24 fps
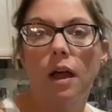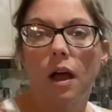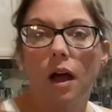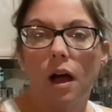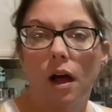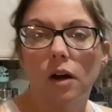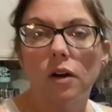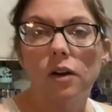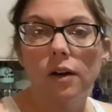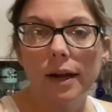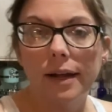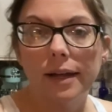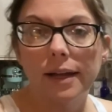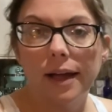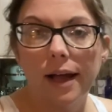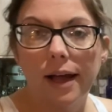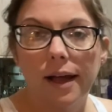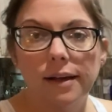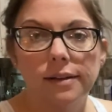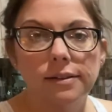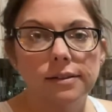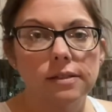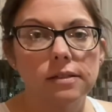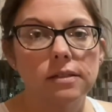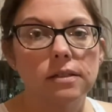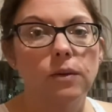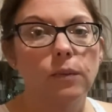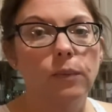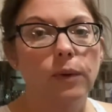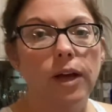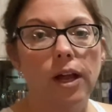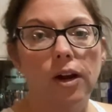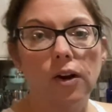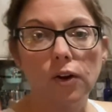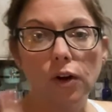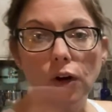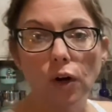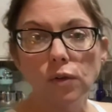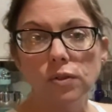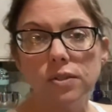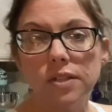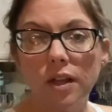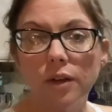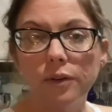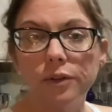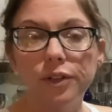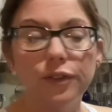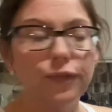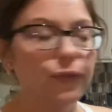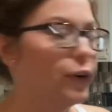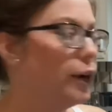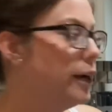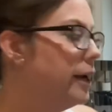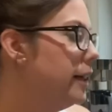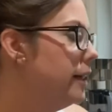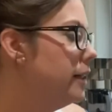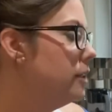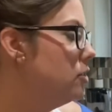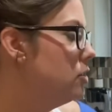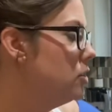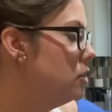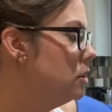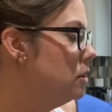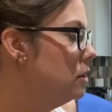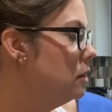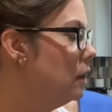Alright guys, we got our coleslaw in the fridge.